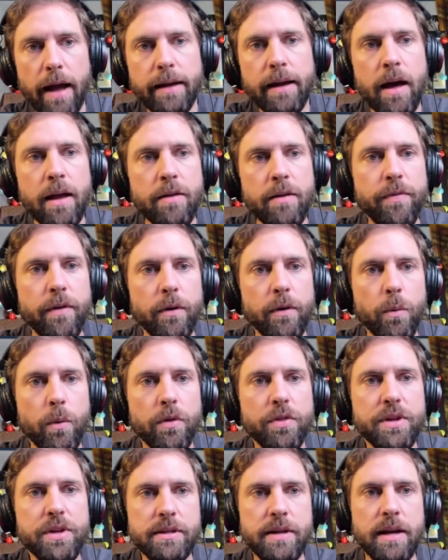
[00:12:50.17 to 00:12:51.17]
kind of felt, well,
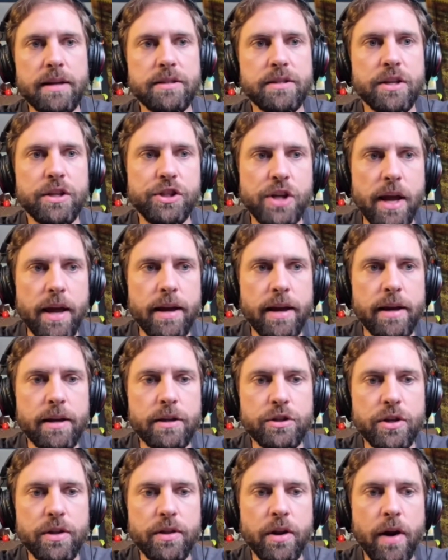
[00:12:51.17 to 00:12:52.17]
this has to change,
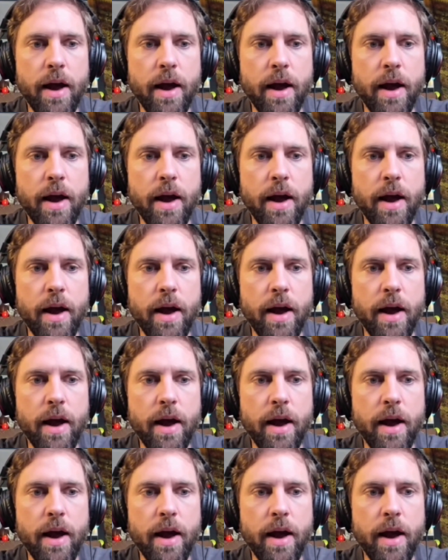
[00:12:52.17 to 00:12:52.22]
and there